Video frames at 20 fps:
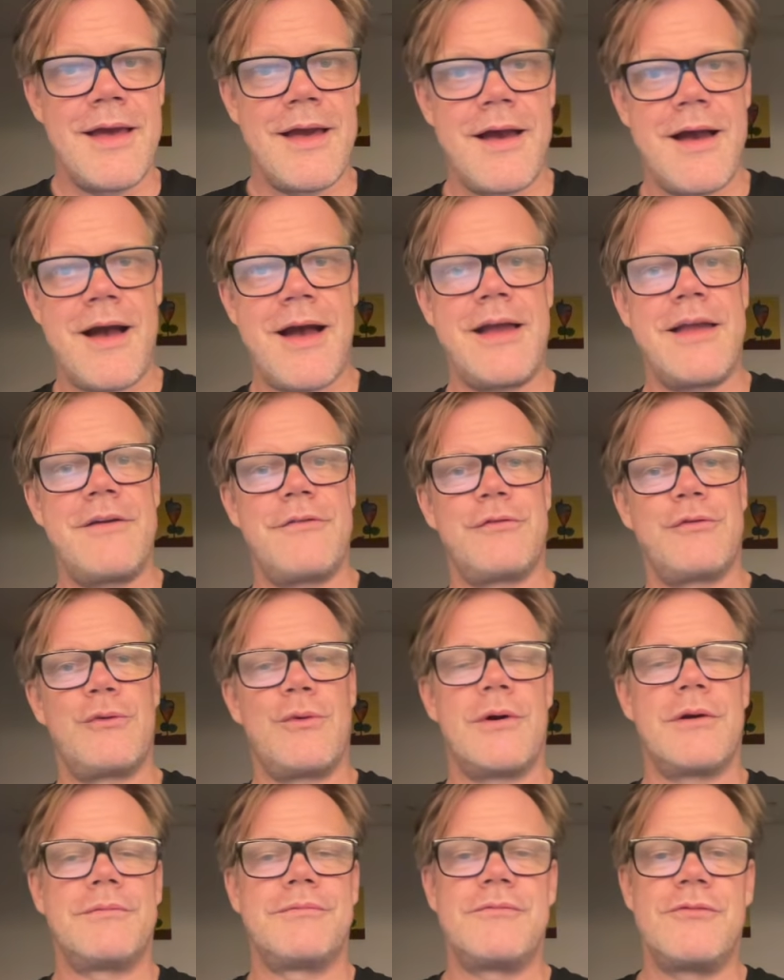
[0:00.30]
Hi
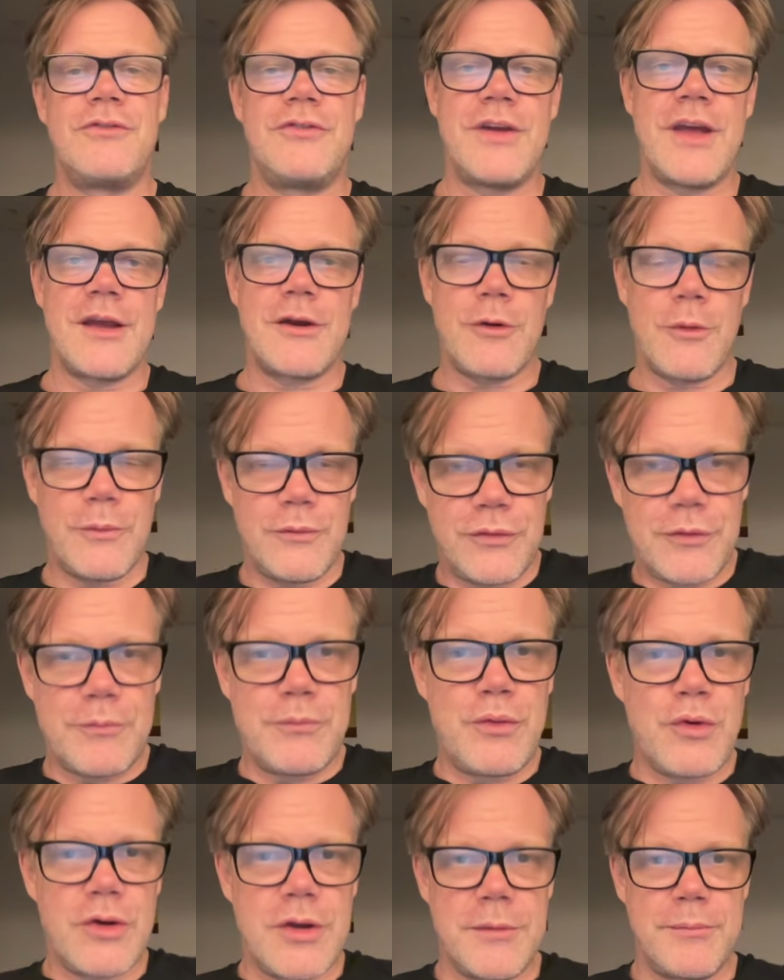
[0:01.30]
everyone, Jacob from
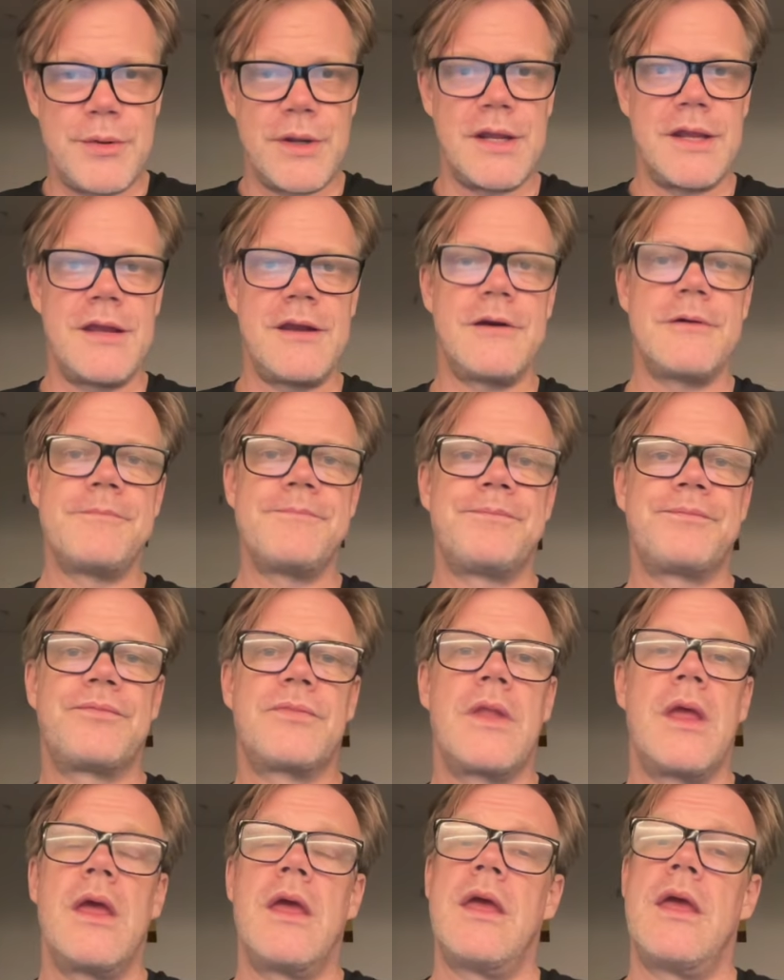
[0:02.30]
Bookkeeper here.
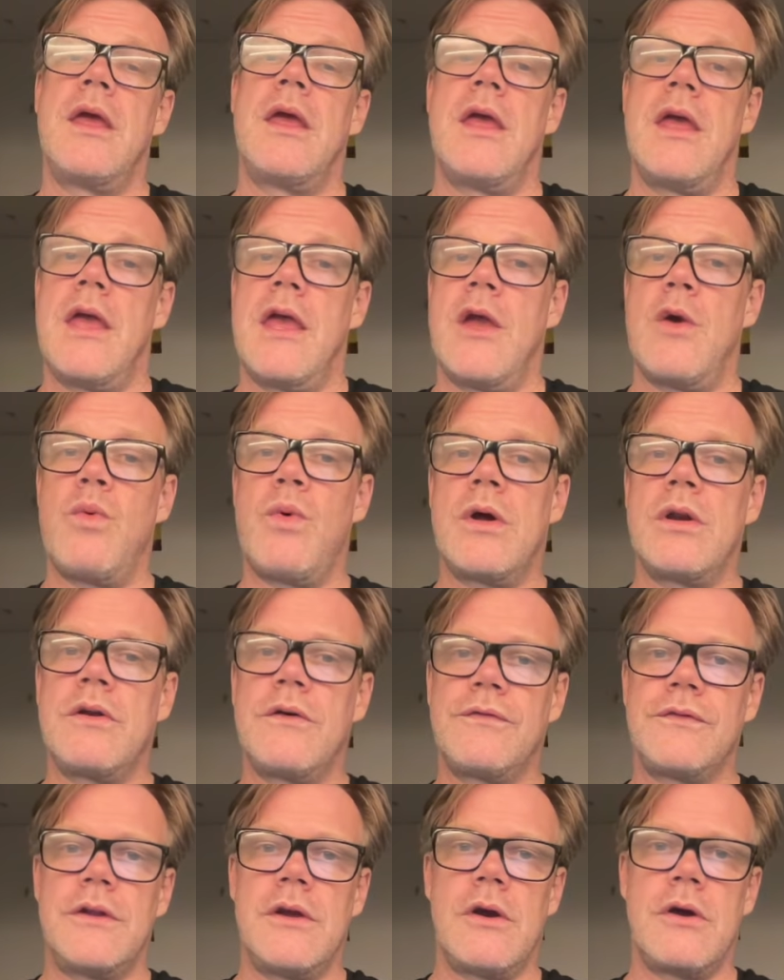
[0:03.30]
In one
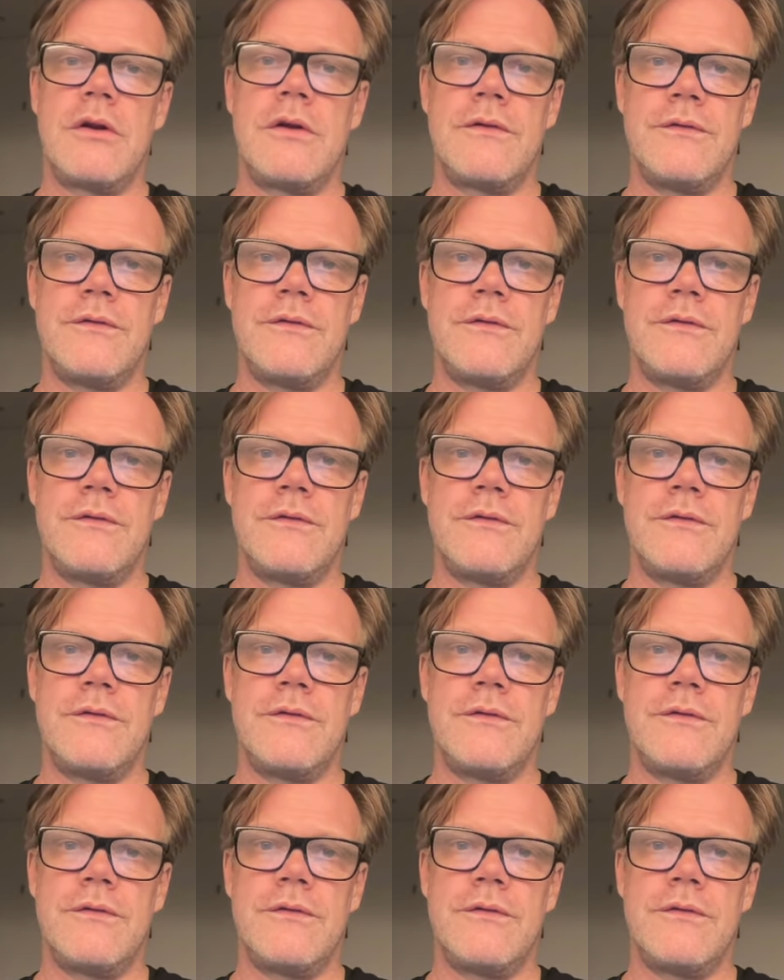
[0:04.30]
of the other